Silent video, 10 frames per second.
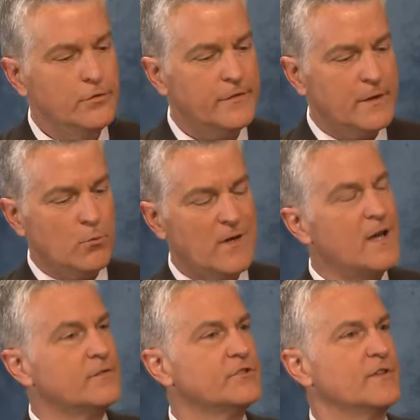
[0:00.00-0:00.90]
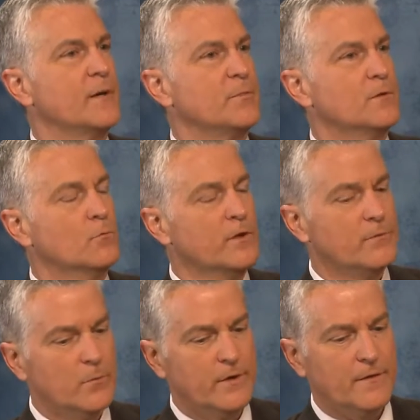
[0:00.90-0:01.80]
you think we're out of step
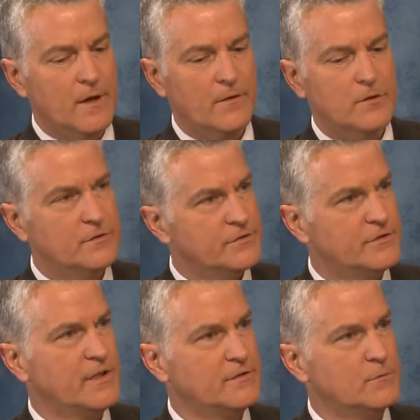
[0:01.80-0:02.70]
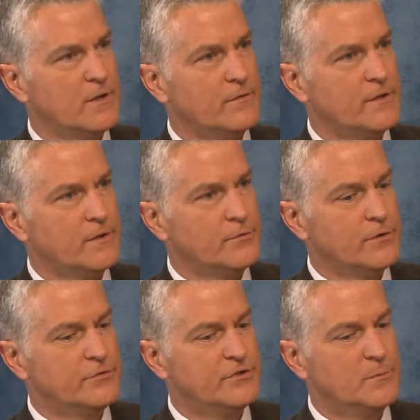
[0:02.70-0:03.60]
with, with other states around the
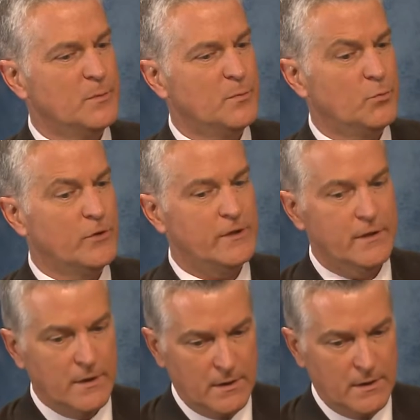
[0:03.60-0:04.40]
country who seem to be putting